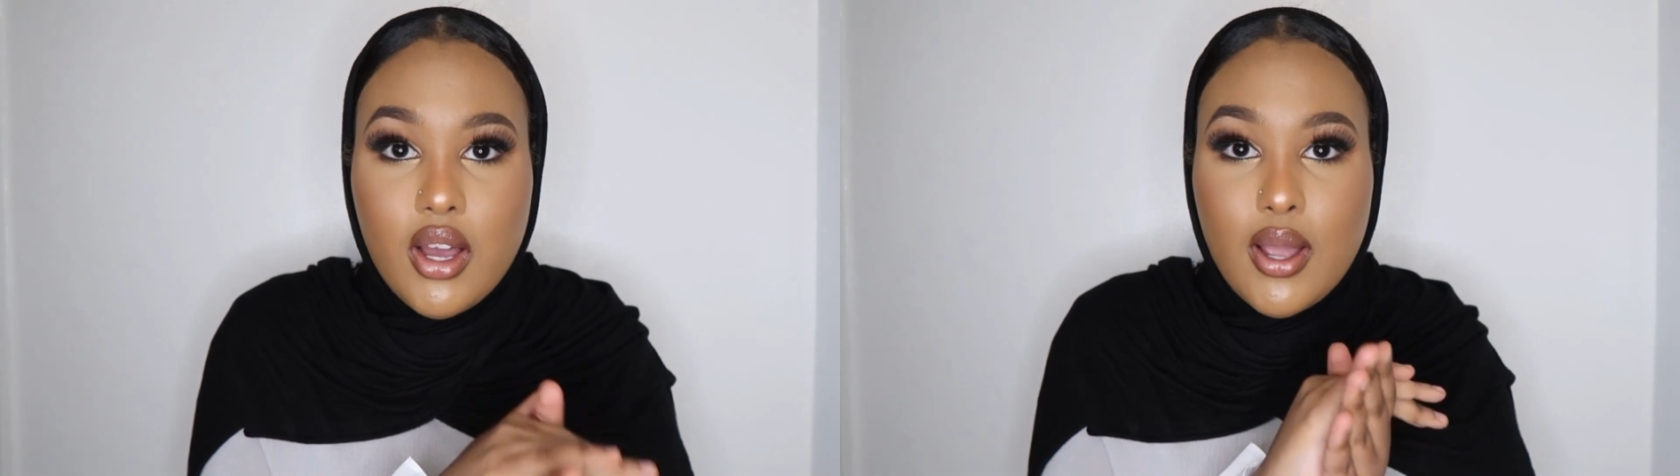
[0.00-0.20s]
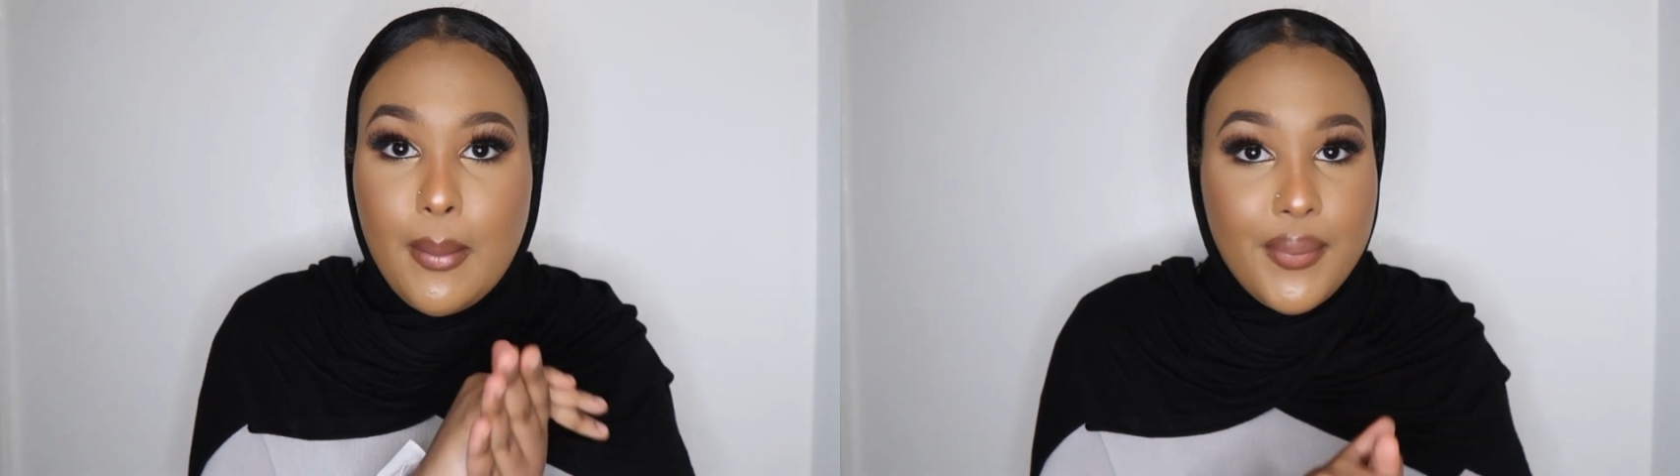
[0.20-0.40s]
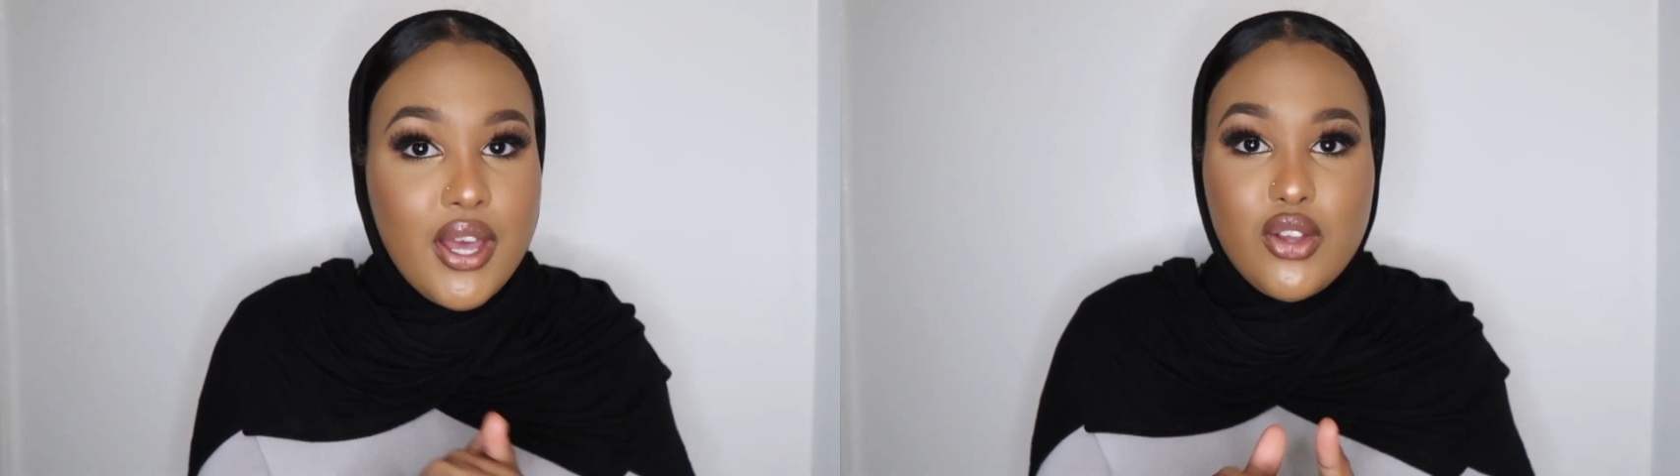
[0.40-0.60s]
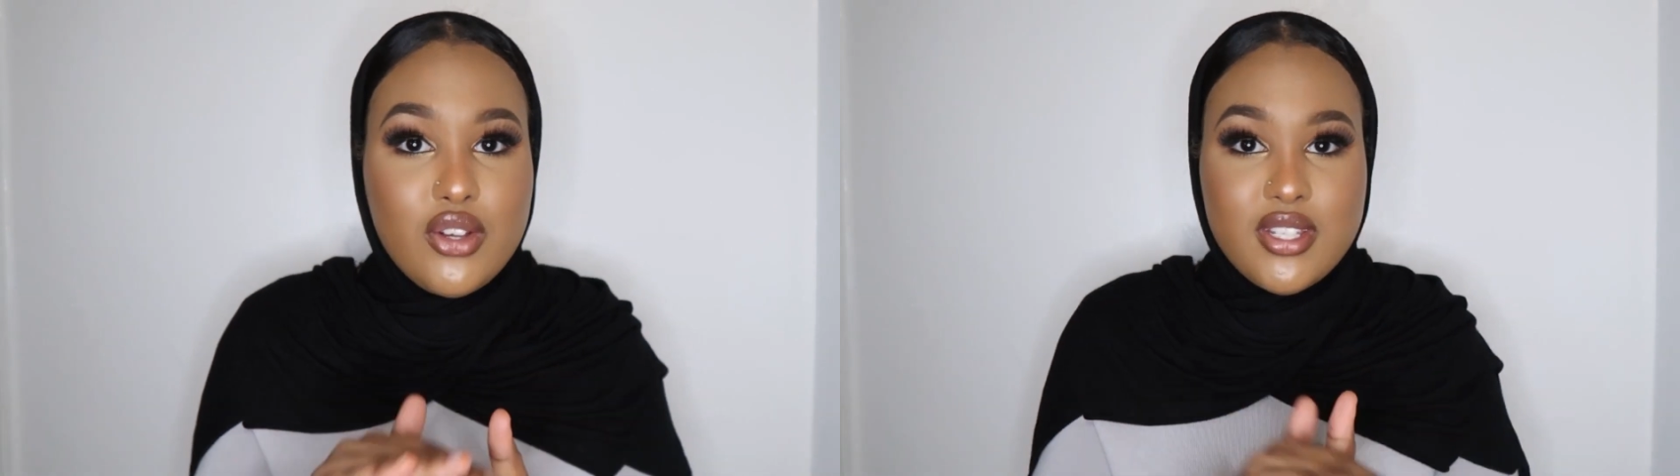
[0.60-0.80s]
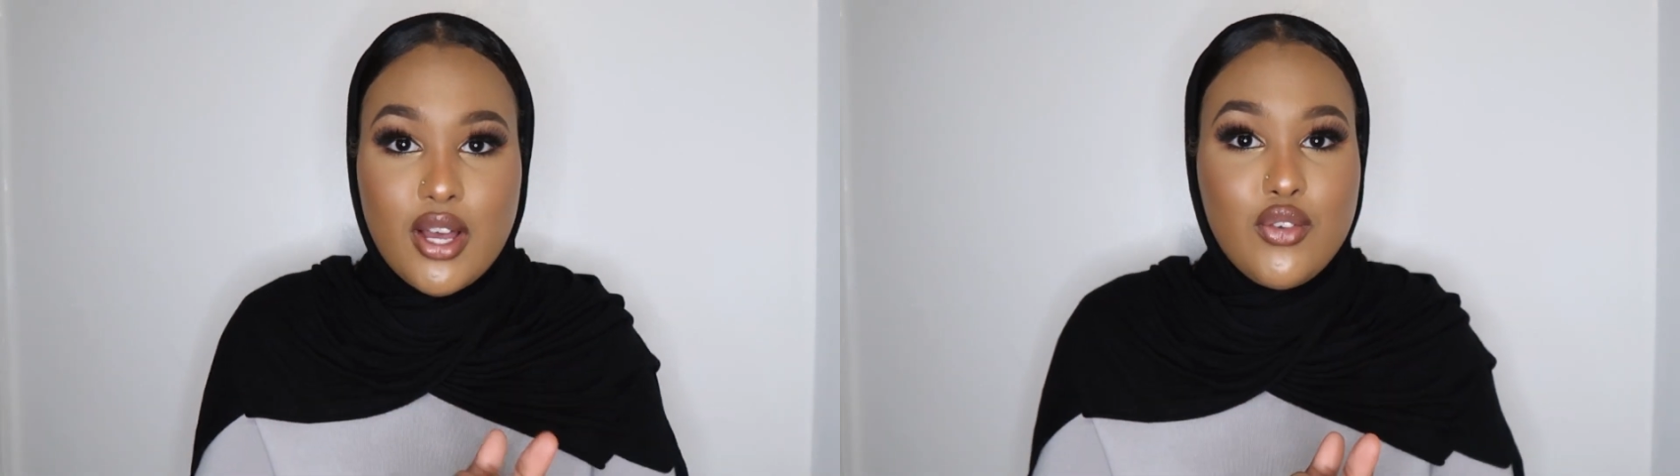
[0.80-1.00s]
compare
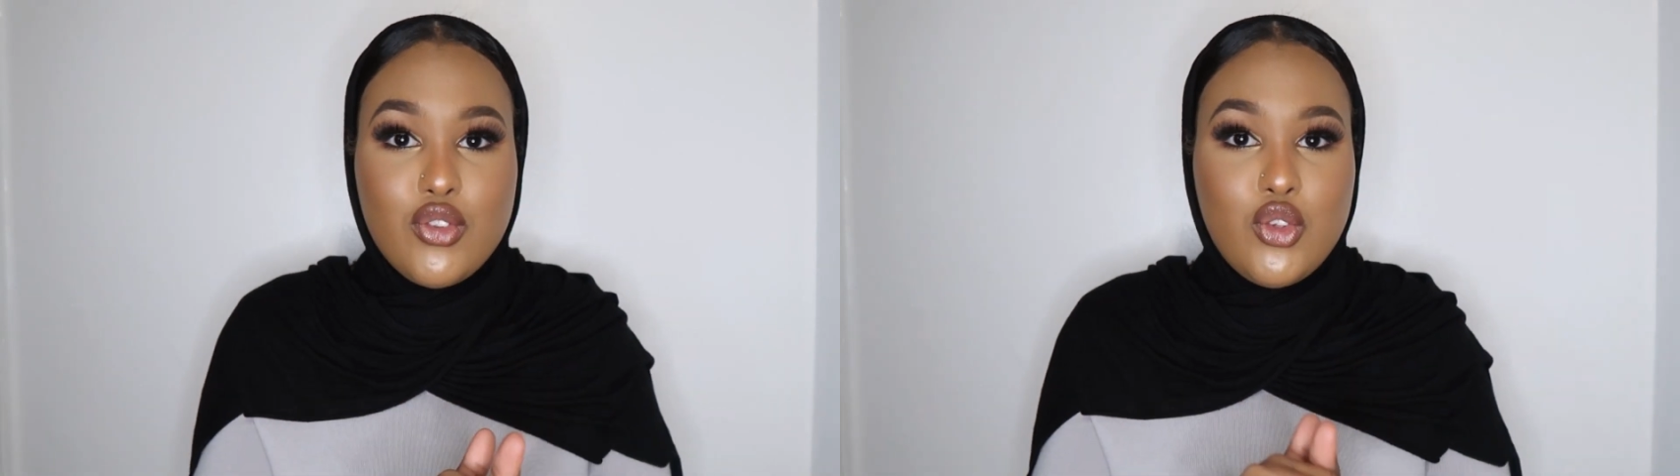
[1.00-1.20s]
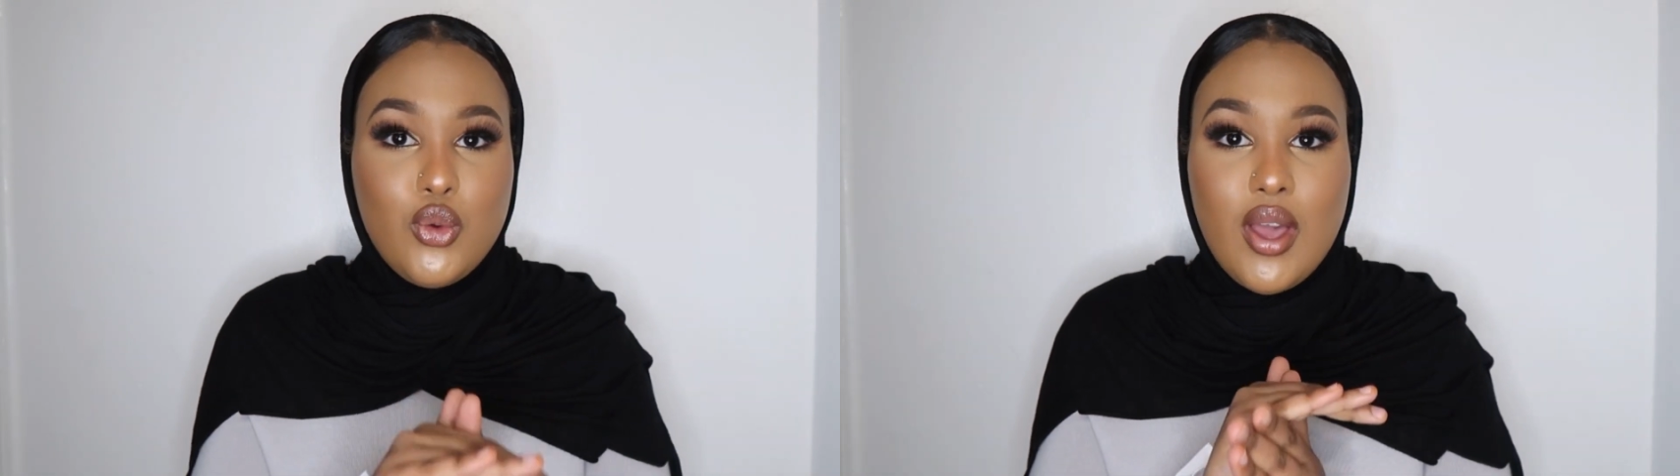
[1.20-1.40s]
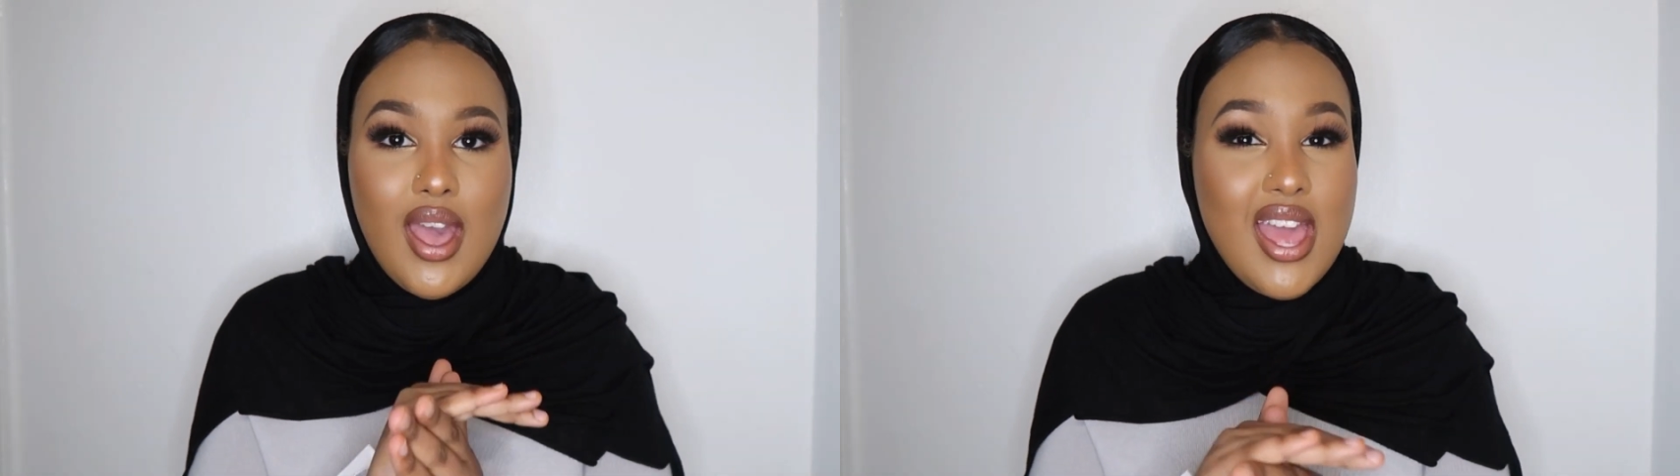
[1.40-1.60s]
yourself to